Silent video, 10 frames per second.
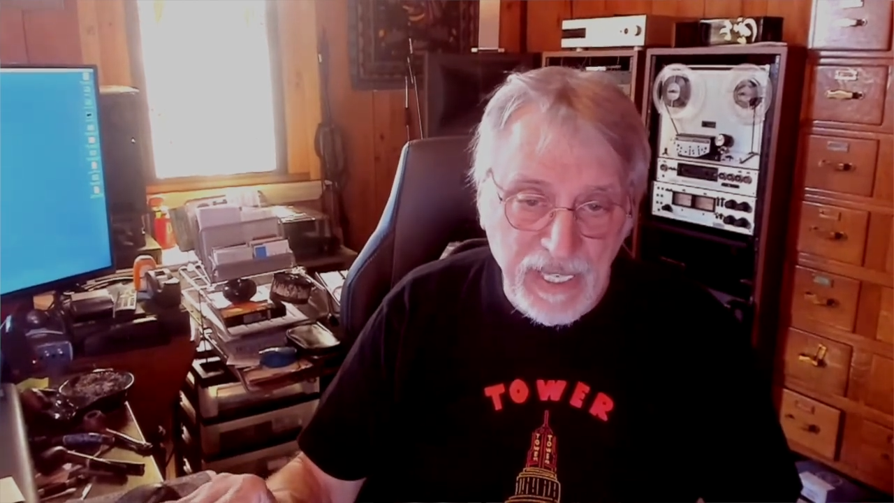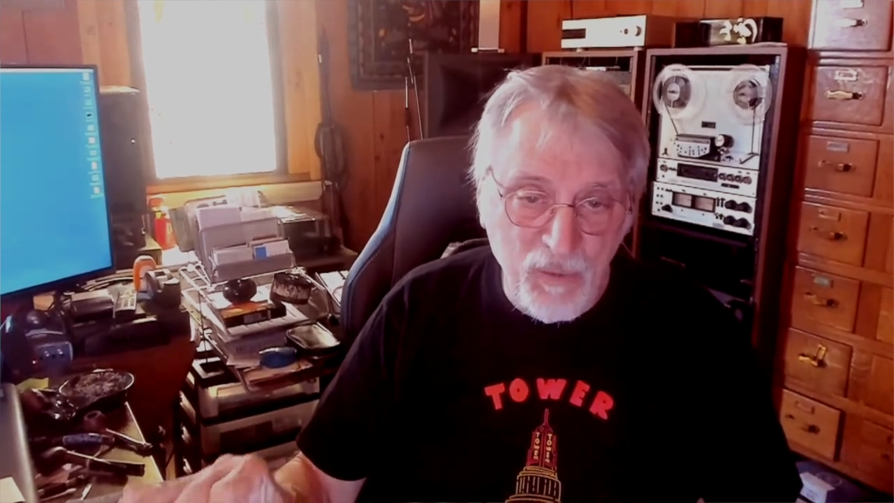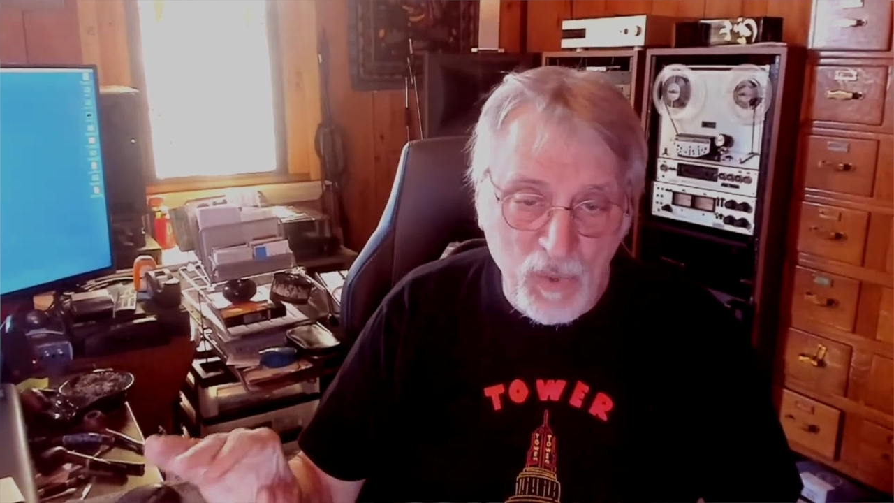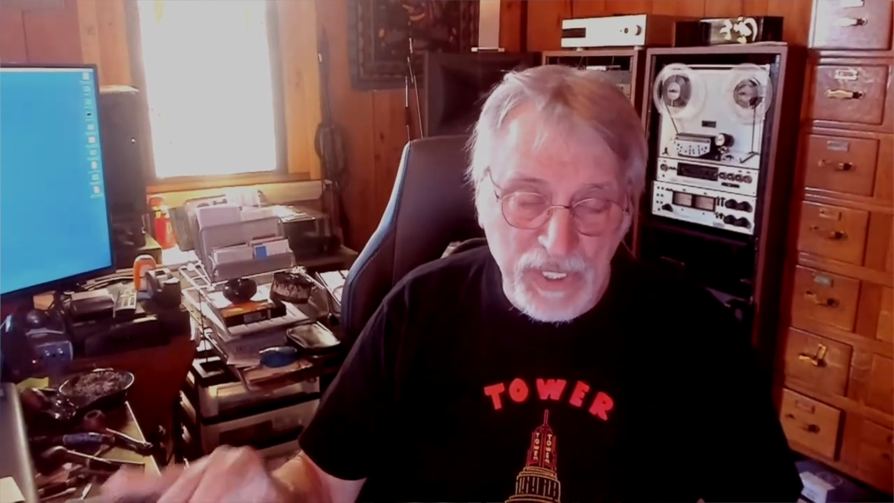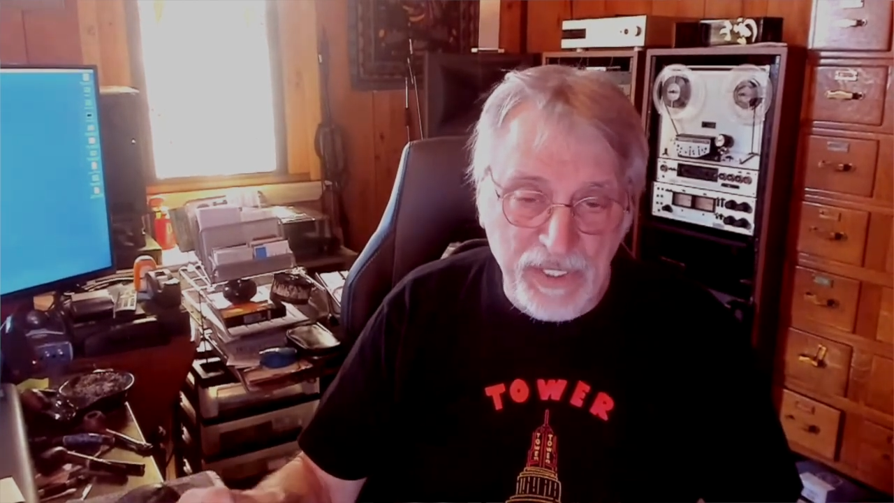
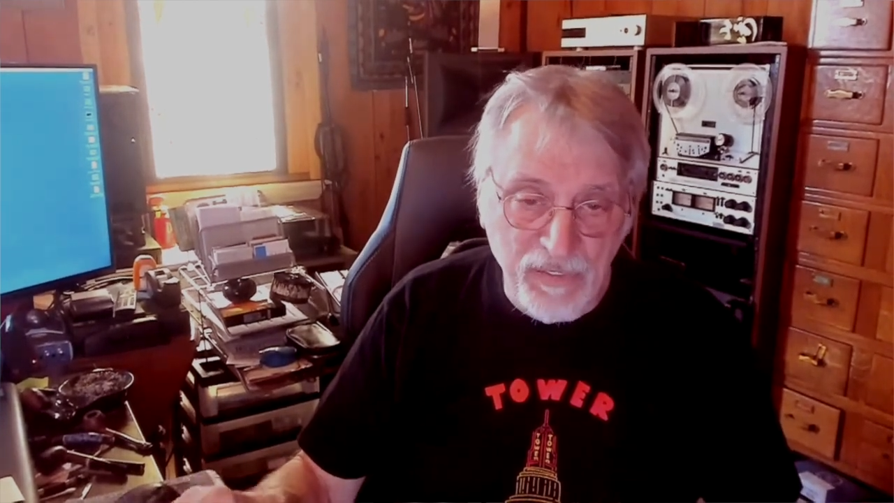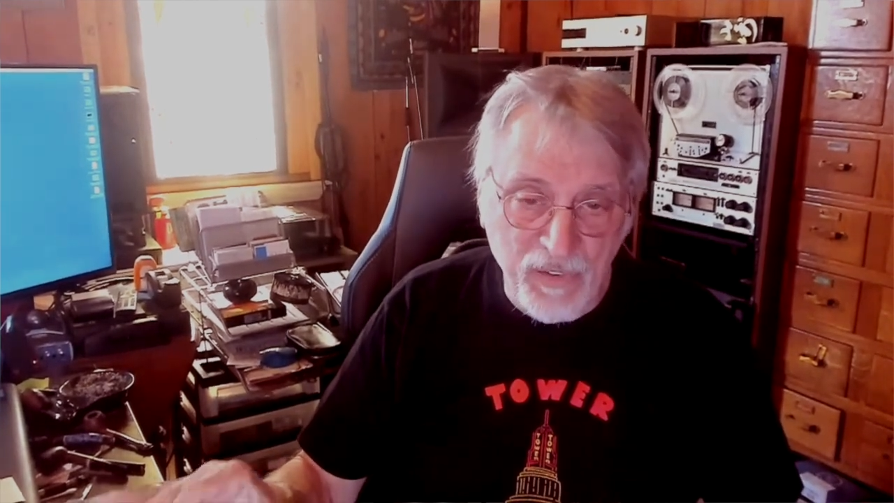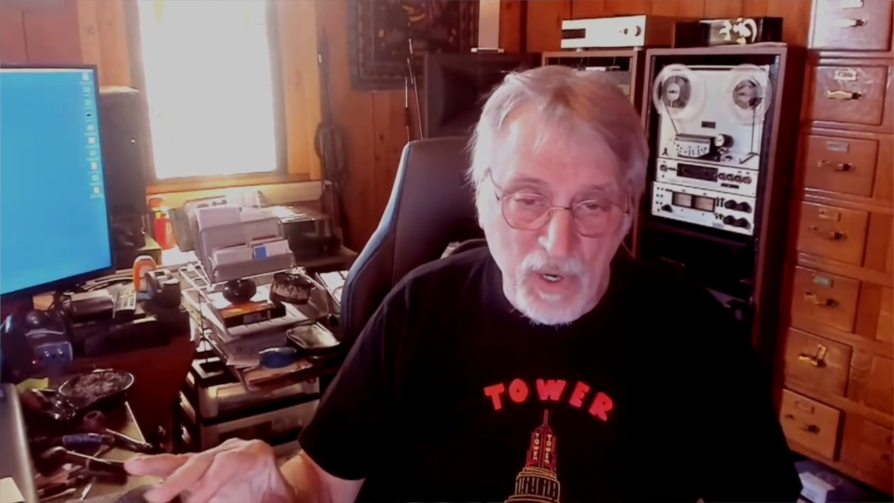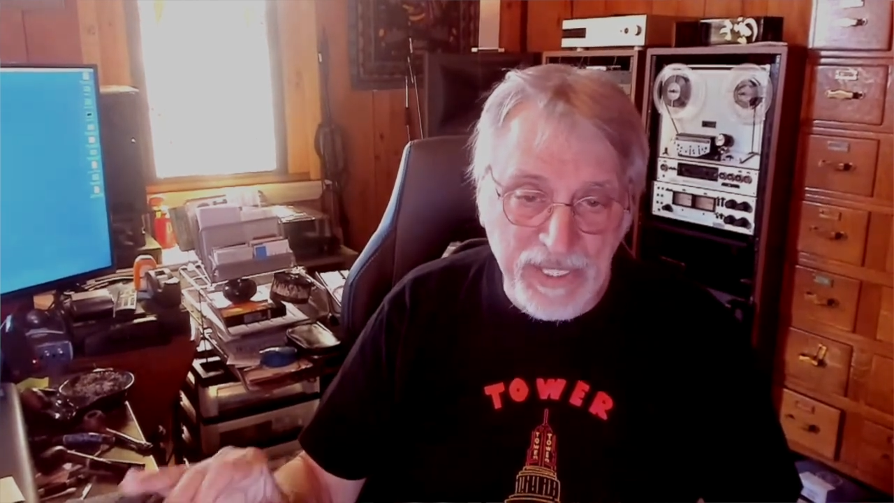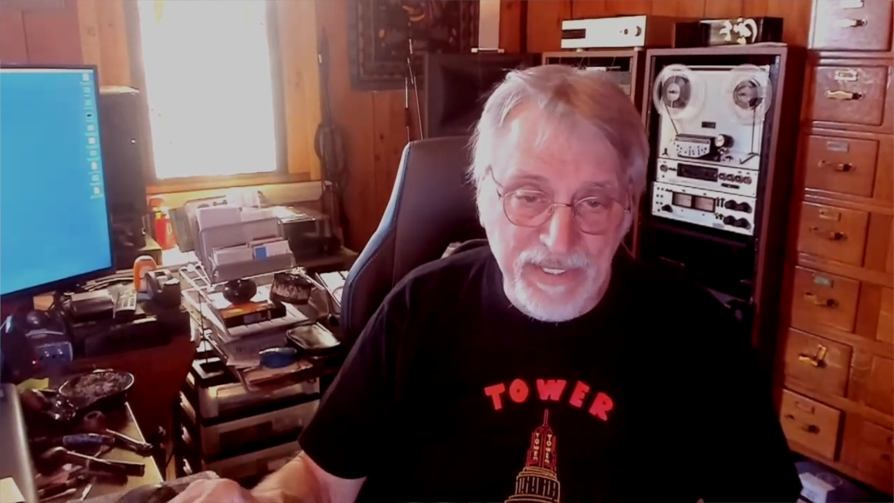in what the
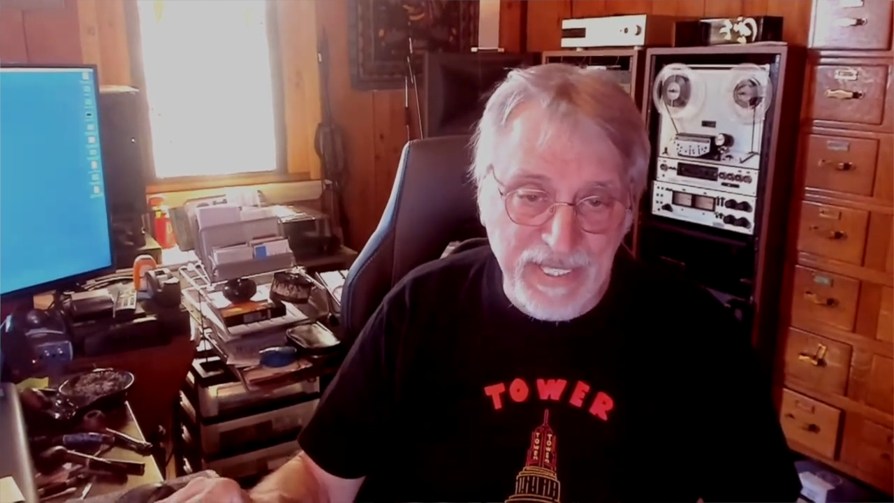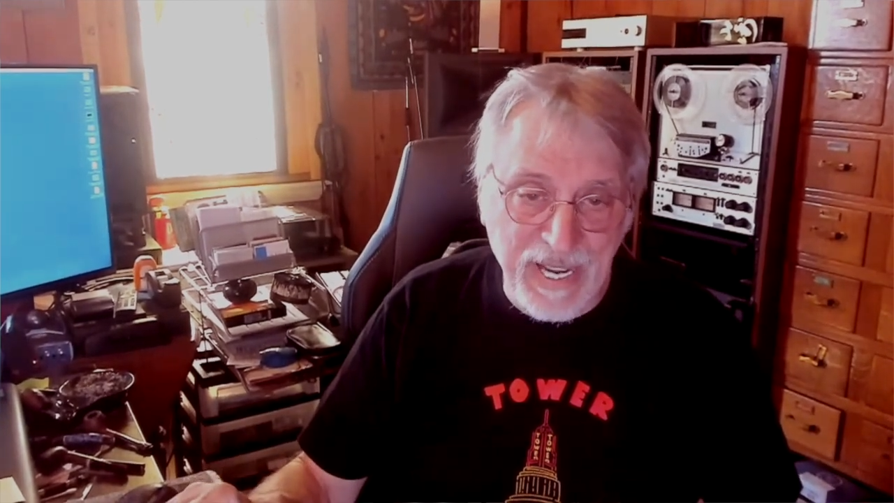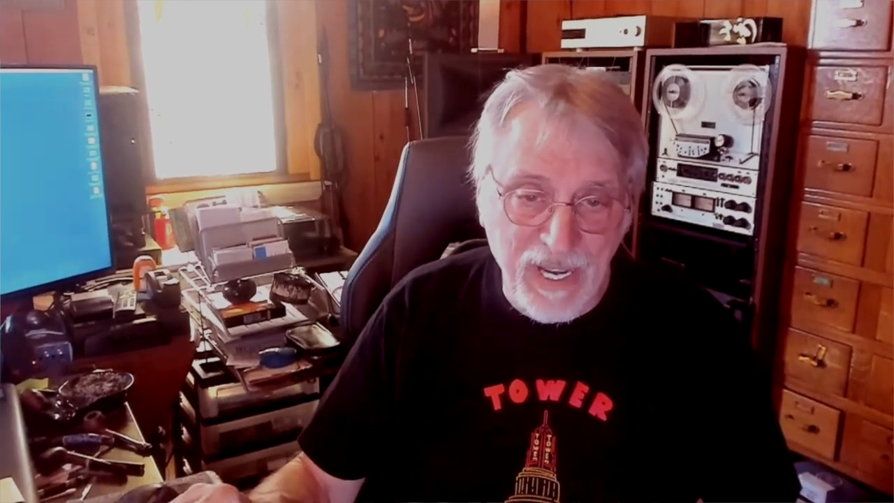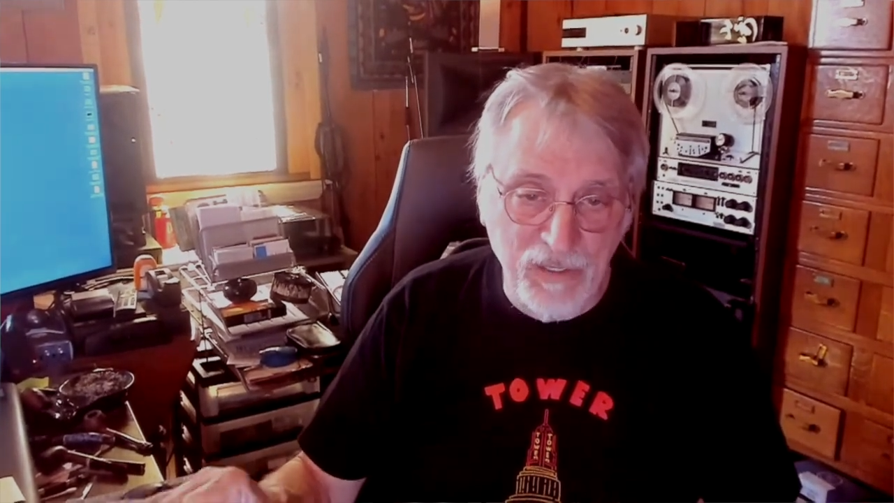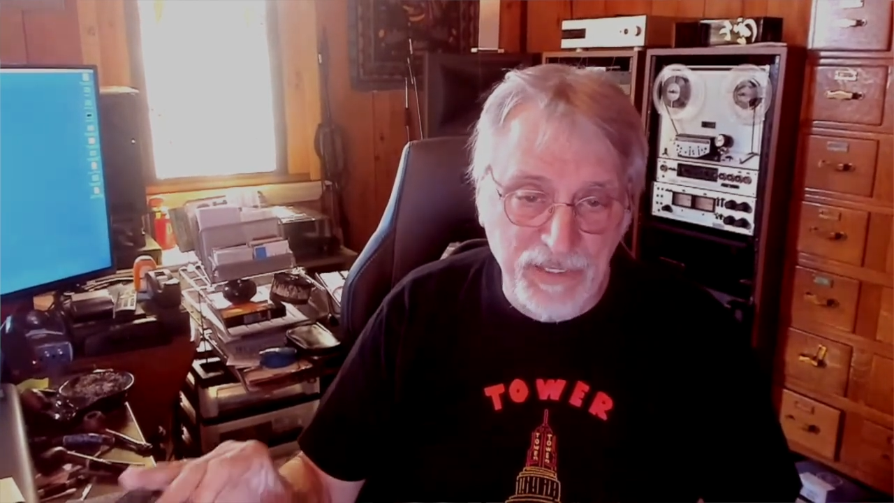voice
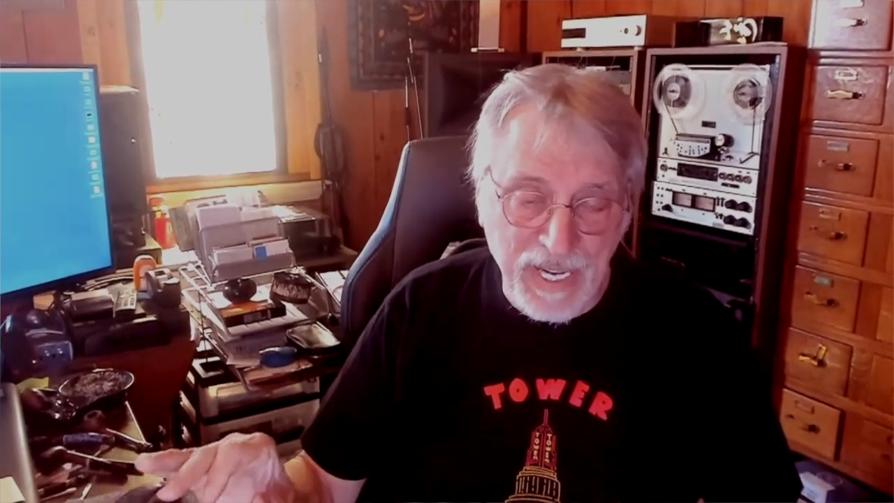sounds